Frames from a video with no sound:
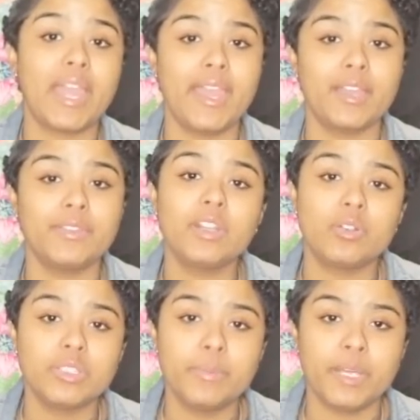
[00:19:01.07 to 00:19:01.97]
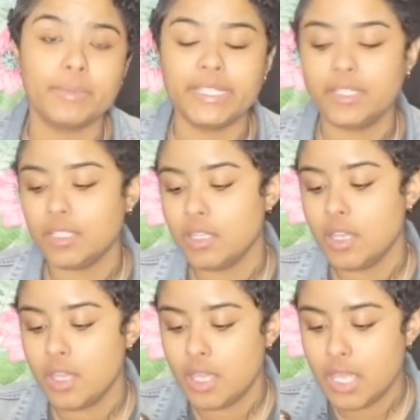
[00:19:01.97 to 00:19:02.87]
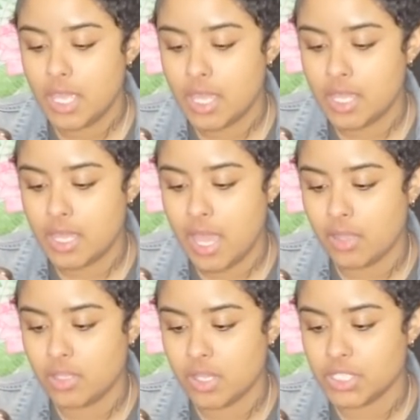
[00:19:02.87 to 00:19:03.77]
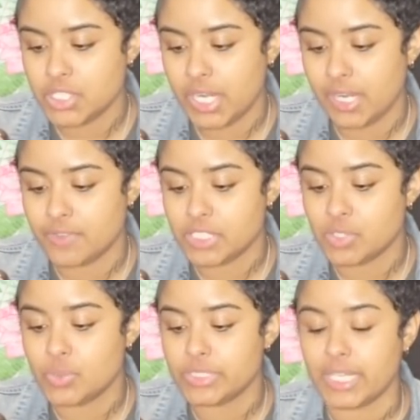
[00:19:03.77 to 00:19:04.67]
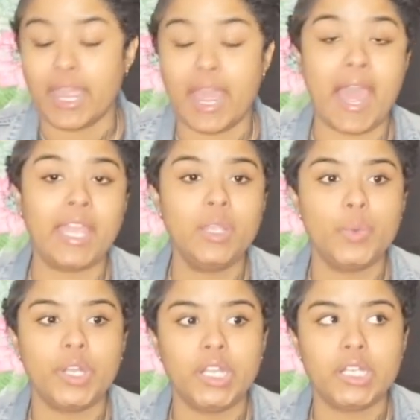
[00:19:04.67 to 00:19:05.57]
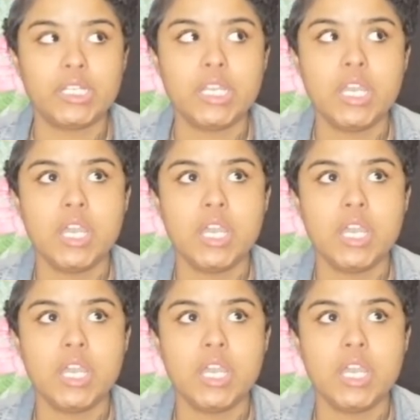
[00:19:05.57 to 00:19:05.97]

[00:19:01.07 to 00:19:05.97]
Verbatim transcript: I haven't, only public. Uh, how long is your average school day? I work,